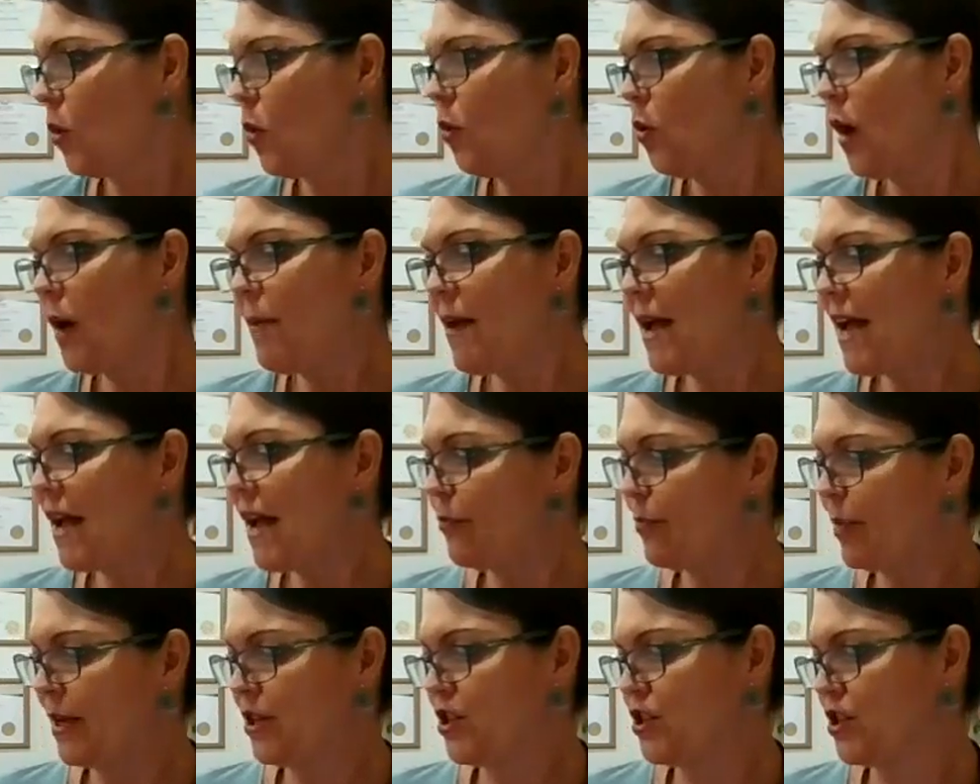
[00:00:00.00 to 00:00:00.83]
Or I might
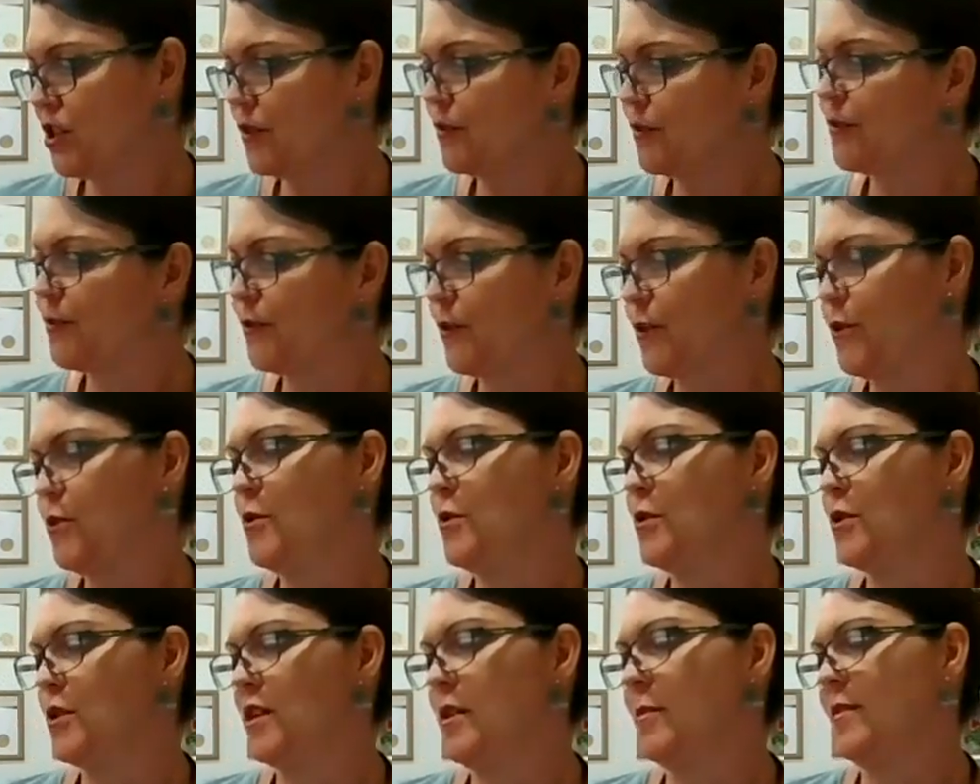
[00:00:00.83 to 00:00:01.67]
have pictures of
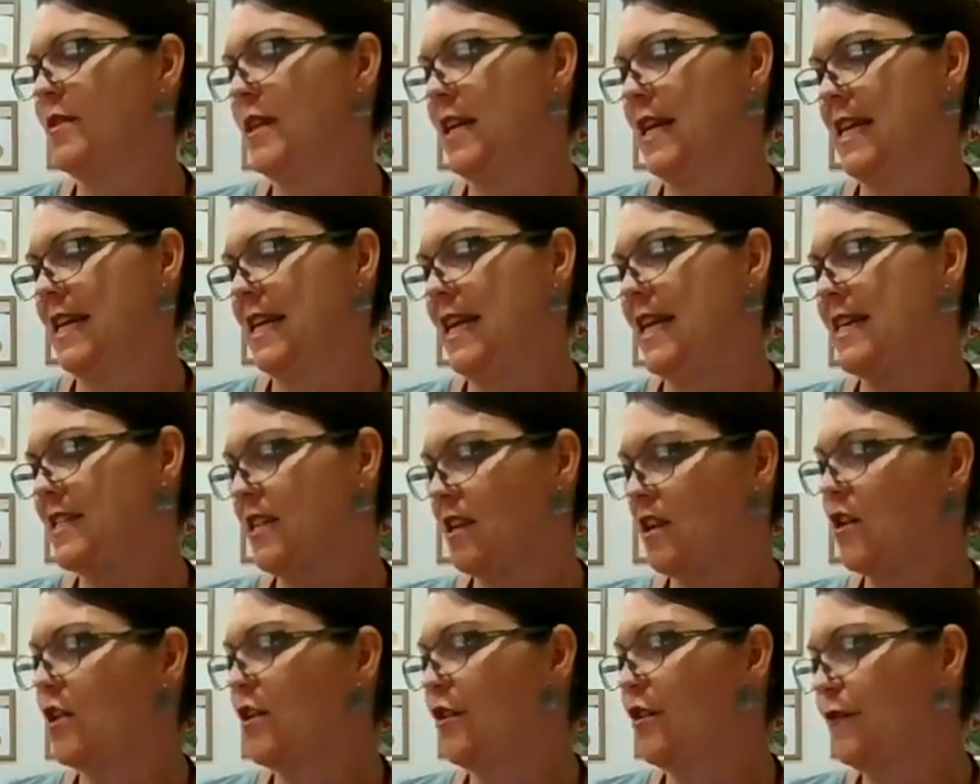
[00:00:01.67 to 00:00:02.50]
food, and I'm thinking that's
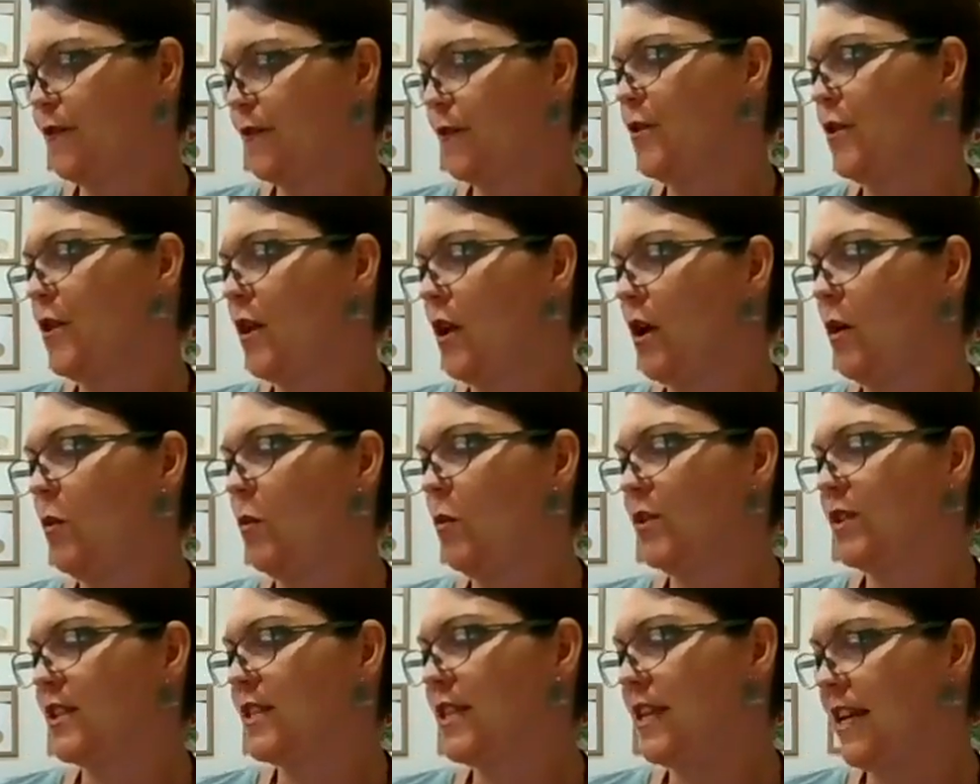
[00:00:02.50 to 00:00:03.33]
the kind of food that I
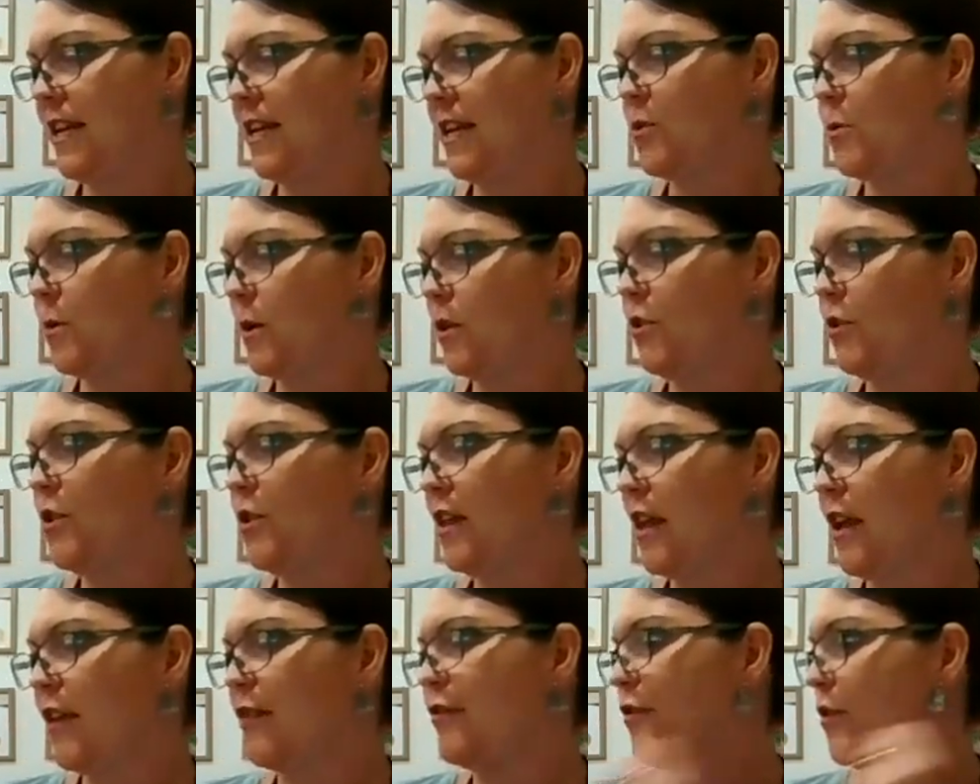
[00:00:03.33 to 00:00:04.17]
want to eat. So when I look
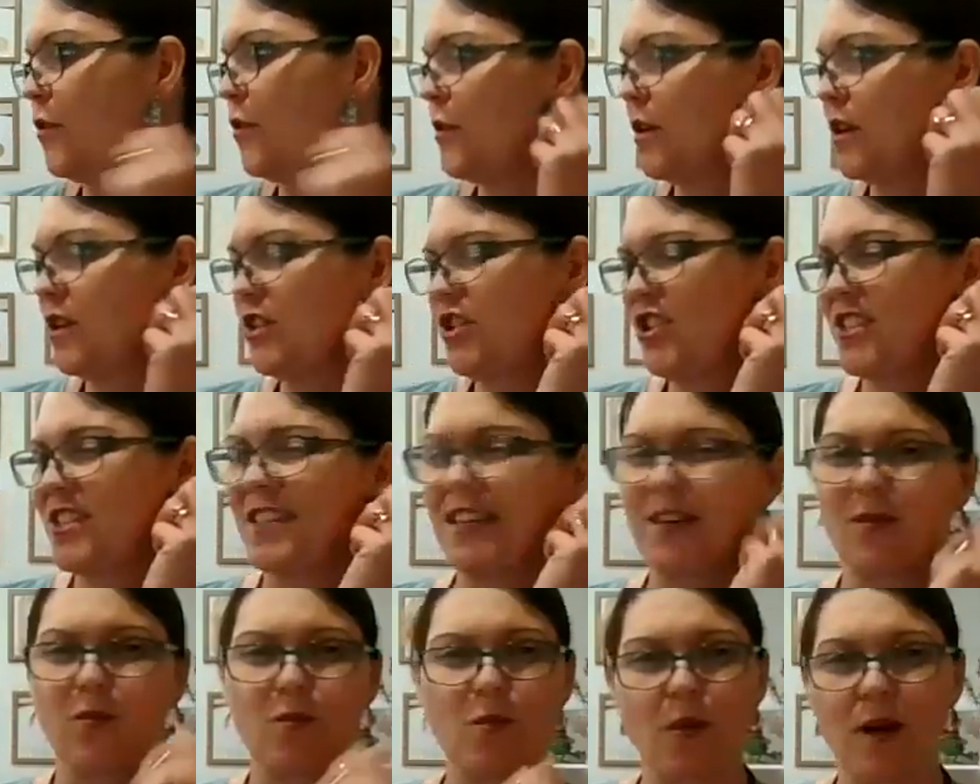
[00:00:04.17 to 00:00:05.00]
at that food, I just
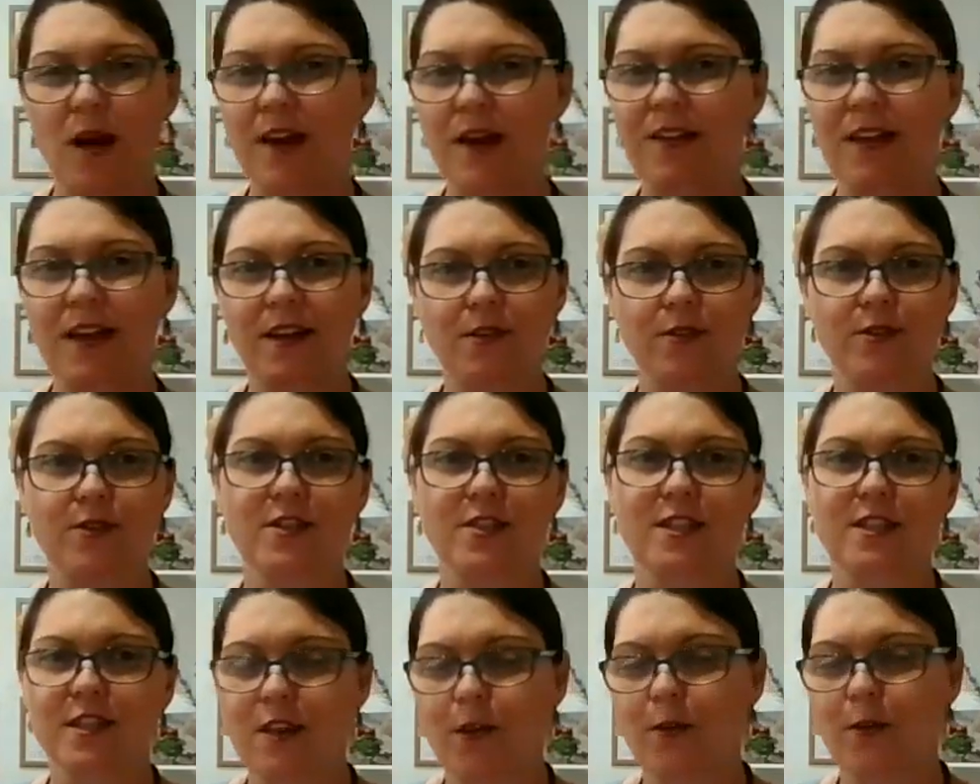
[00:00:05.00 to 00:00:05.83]
think, wow, that
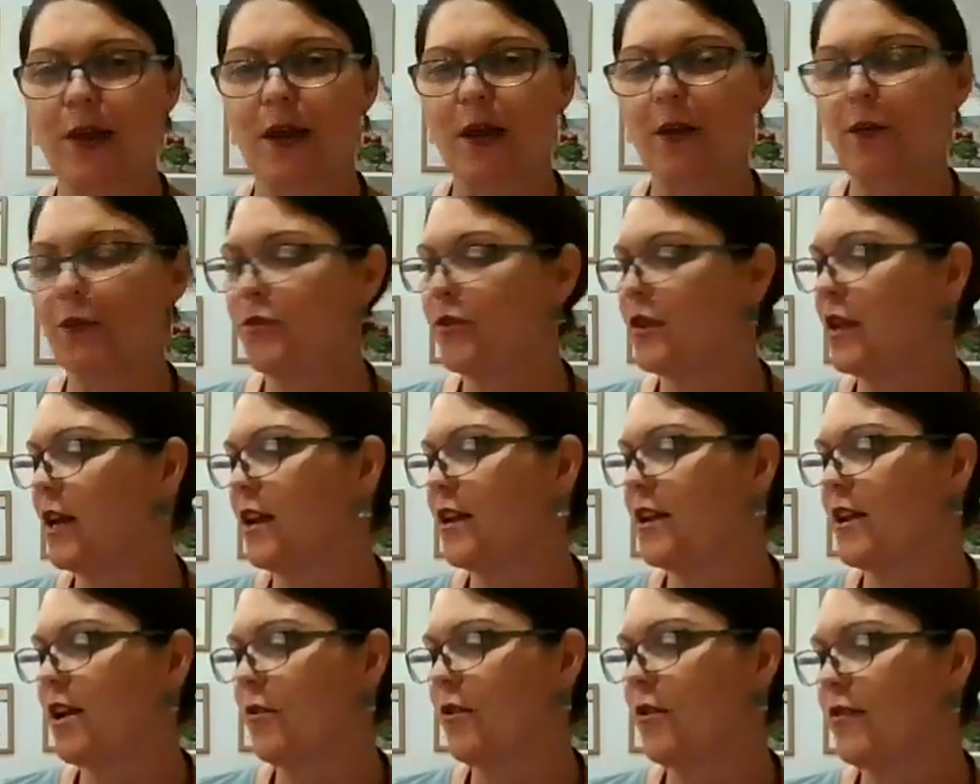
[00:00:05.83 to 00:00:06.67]
looks so healthy.
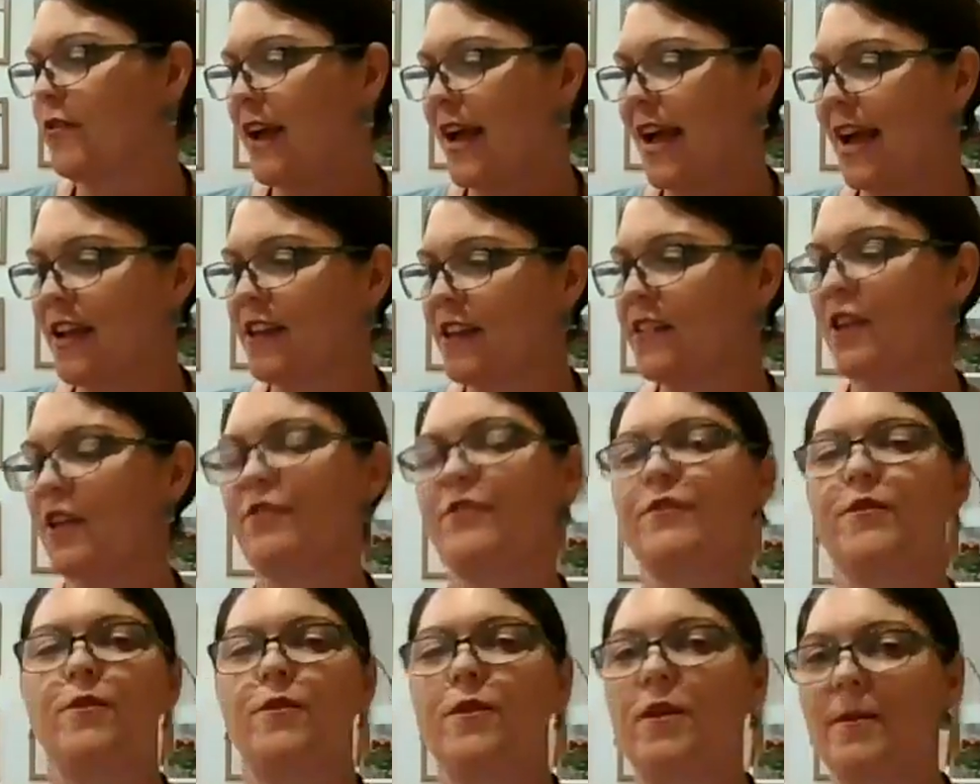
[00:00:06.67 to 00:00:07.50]
I know if I ate that
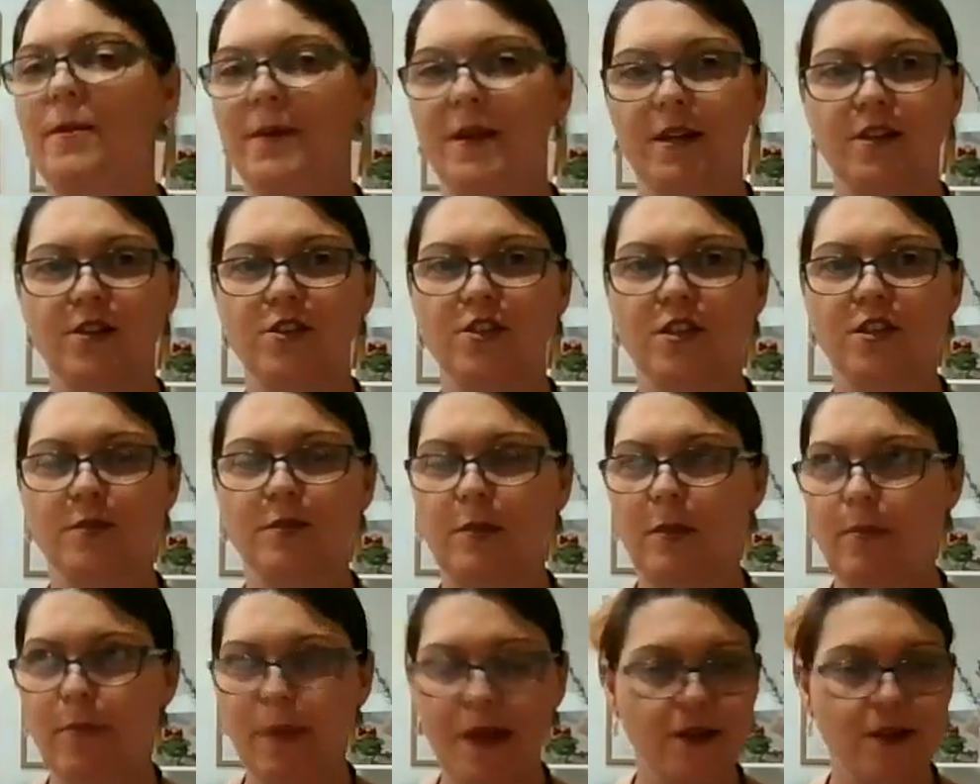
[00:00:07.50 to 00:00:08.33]
food, I'm going to just
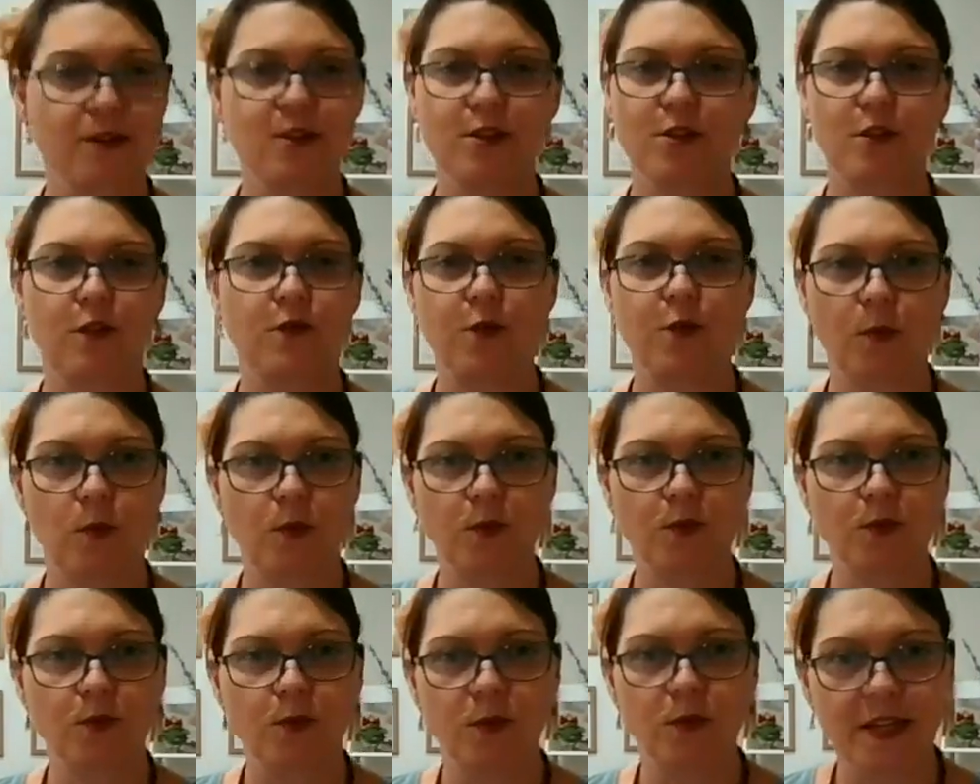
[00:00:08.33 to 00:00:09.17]
be bouncing off the
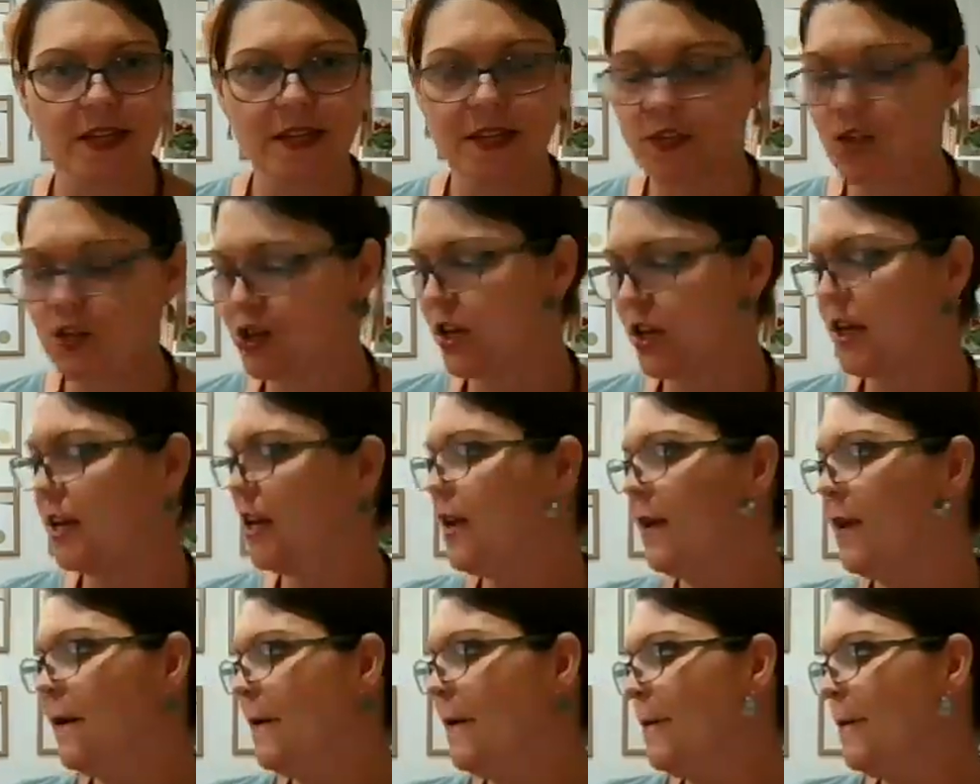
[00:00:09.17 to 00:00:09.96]
walls with energy.